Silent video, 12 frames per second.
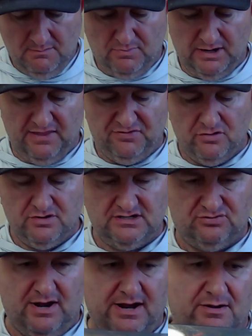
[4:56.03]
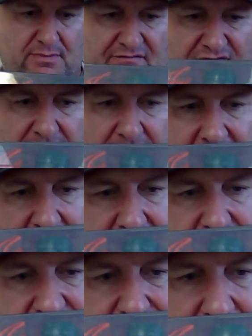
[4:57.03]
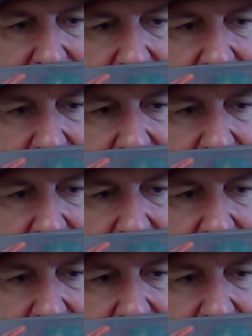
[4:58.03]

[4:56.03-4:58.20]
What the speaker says: But I throw this right here in my front hatch of my